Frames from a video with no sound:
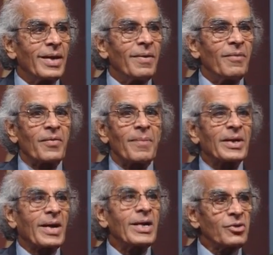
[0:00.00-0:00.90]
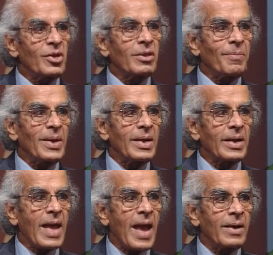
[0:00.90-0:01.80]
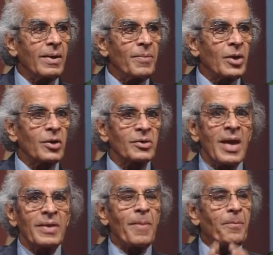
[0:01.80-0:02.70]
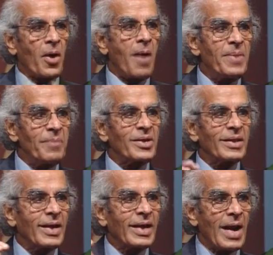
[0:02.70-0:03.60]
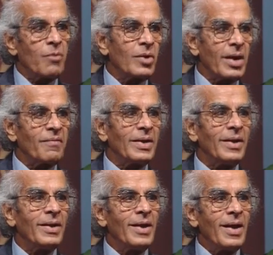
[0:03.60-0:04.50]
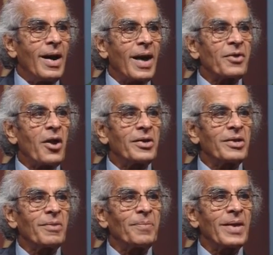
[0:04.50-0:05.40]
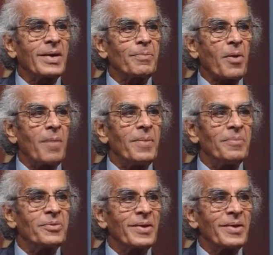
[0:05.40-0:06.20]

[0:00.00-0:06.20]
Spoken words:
from a transdisciplinary angle, because the problems at the ground level are not disciplinary problems,